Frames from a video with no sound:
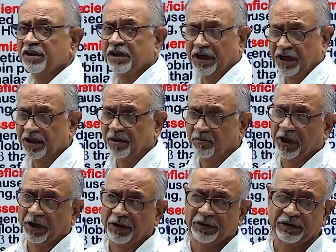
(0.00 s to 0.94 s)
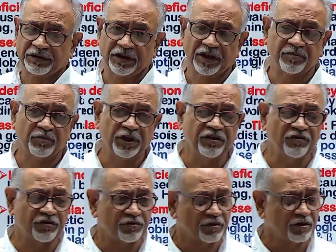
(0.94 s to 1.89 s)
anemia. That
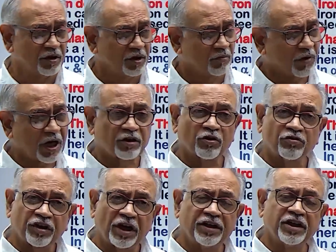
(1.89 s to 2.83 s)
means microcytic